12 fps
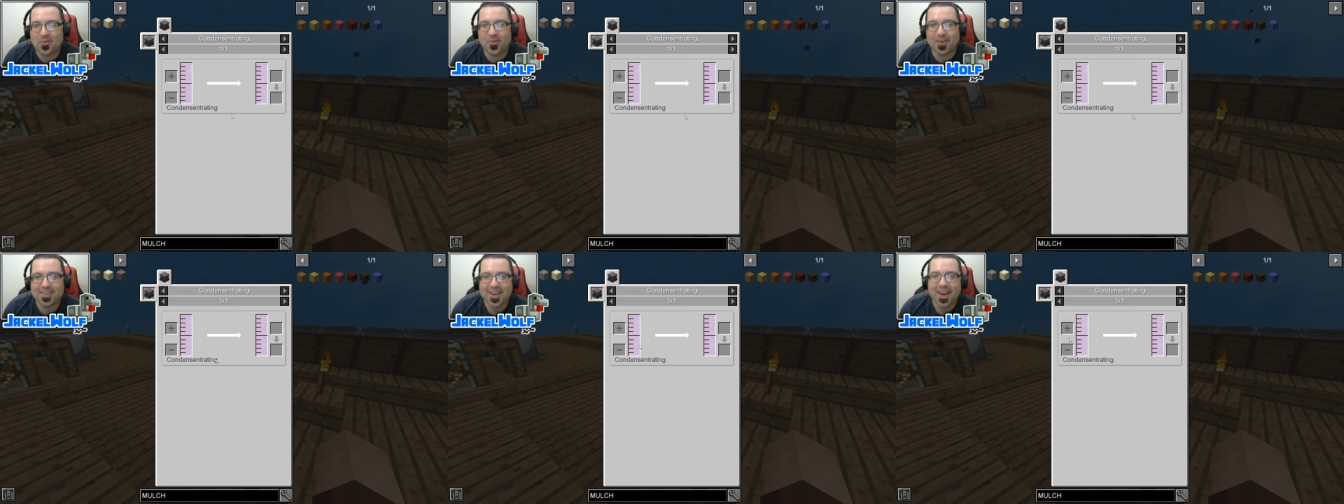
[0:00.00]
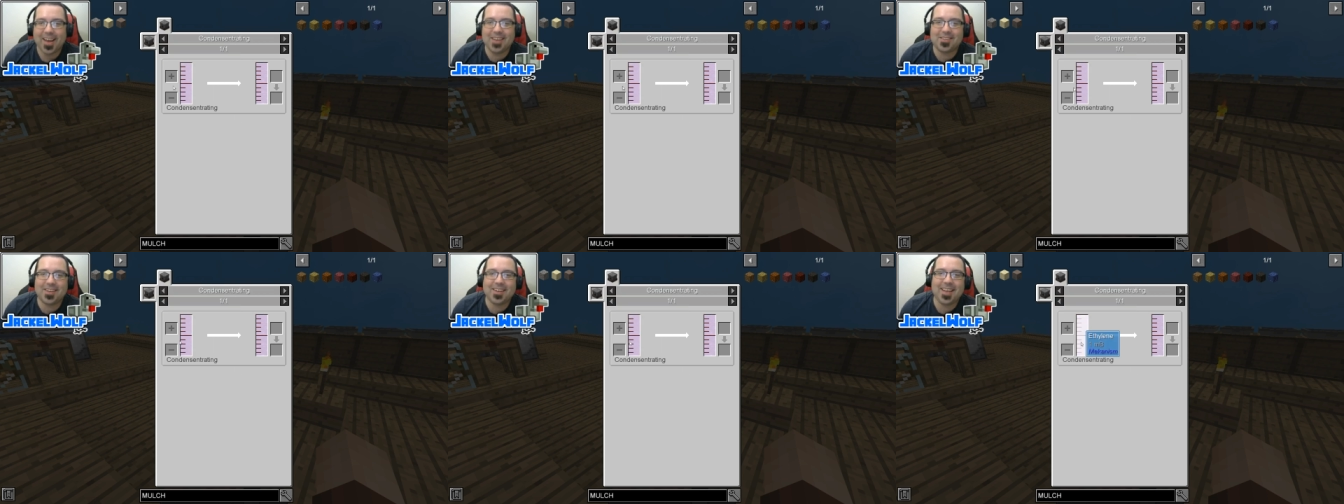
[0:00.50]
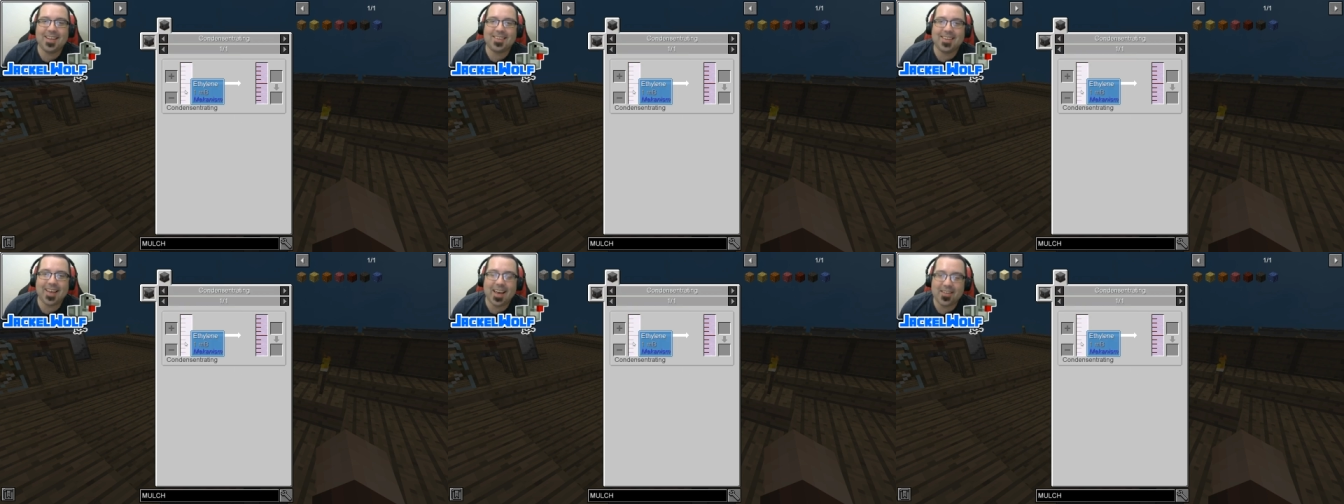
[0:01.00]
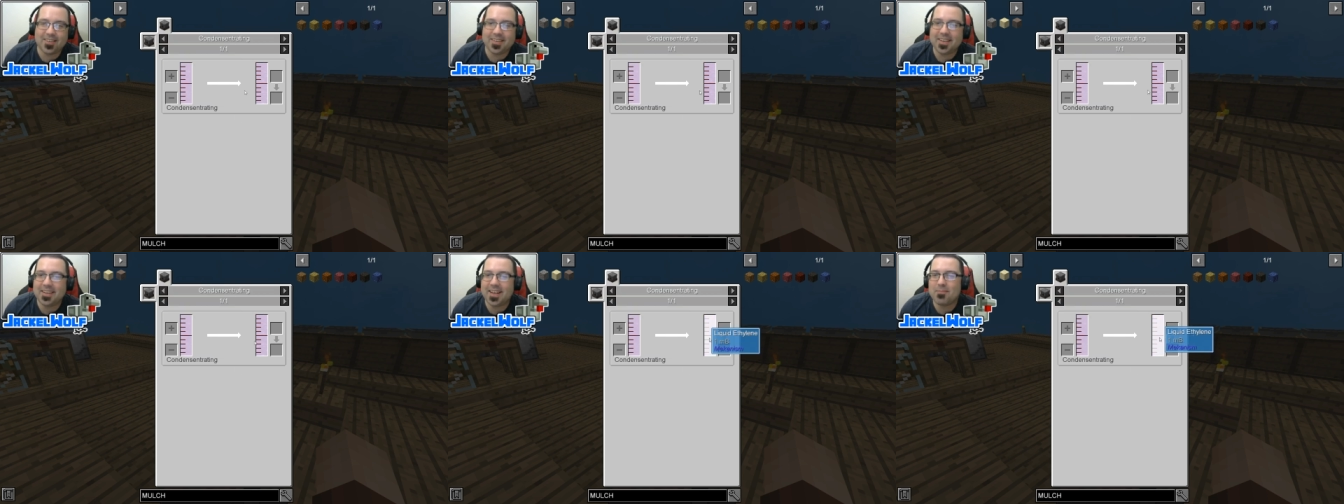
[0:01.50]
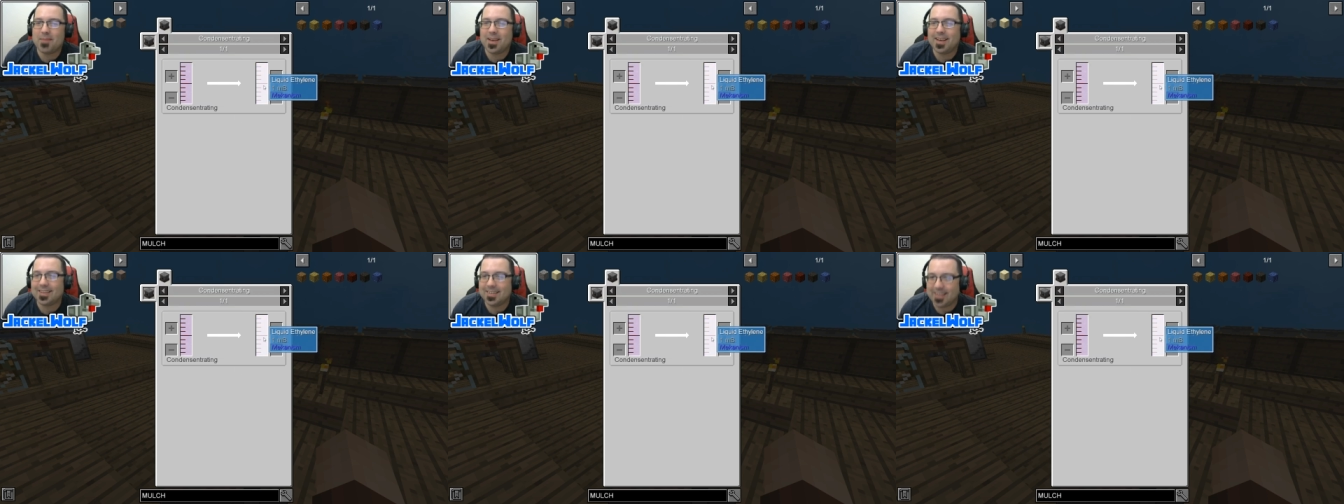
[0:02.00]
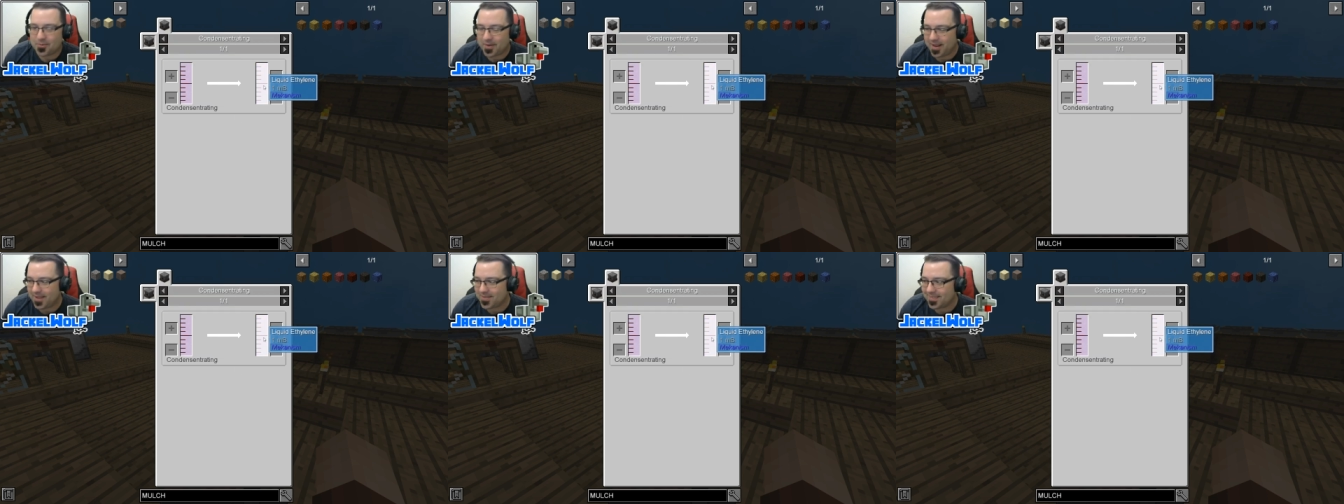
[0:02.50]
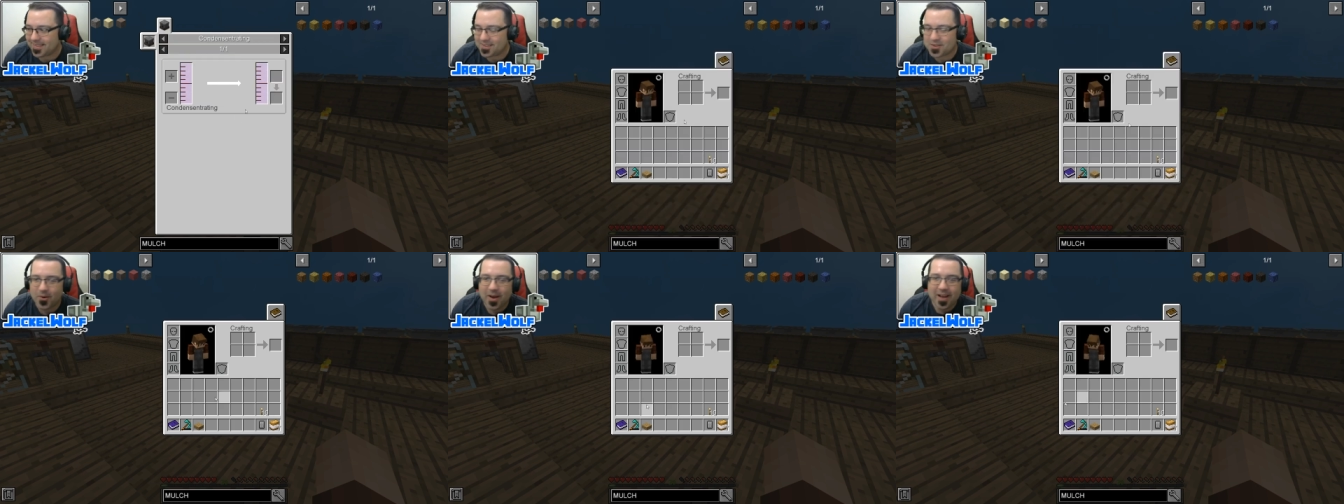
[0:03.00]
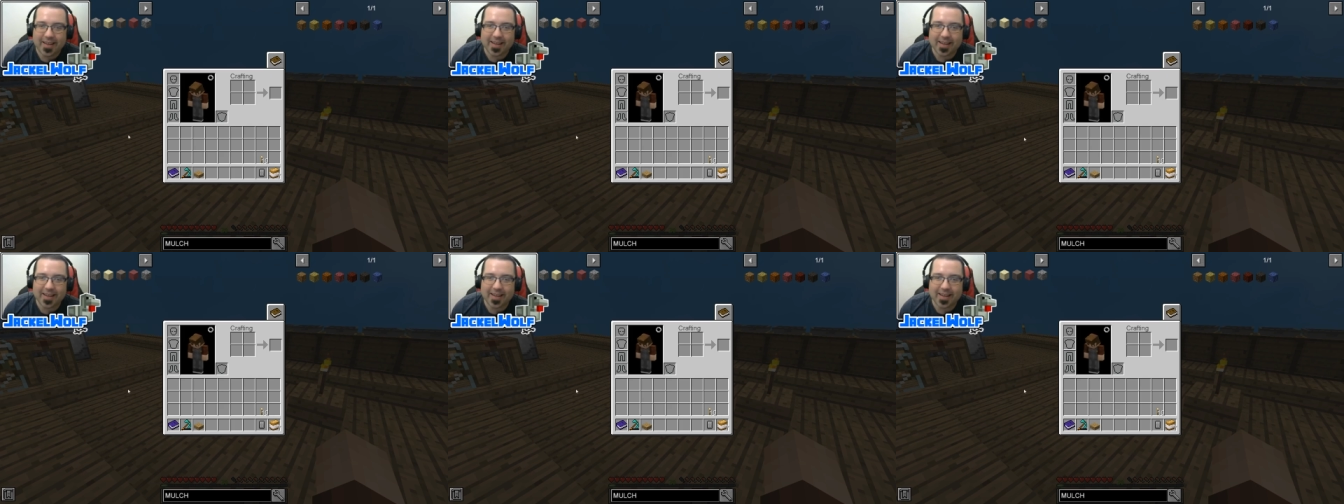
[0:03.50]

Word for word: which is going to take the ethylene and make it liquid ethylene. So, like I